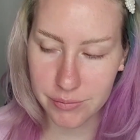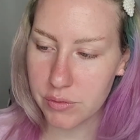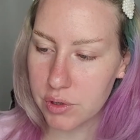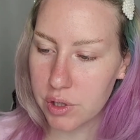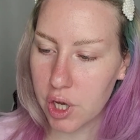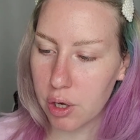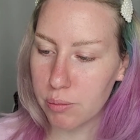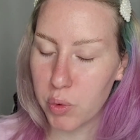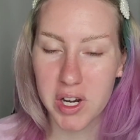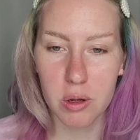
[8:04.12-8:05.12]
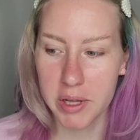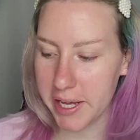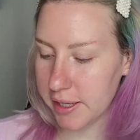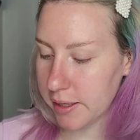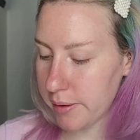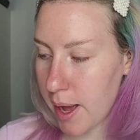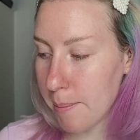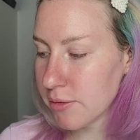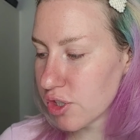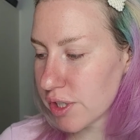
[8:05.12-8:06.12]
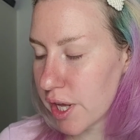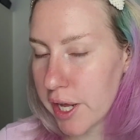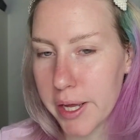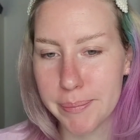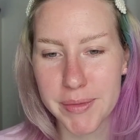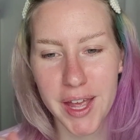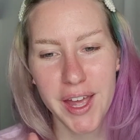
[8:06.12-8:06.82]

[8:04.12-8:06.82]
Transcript: No, we don't like it. I'm just gonna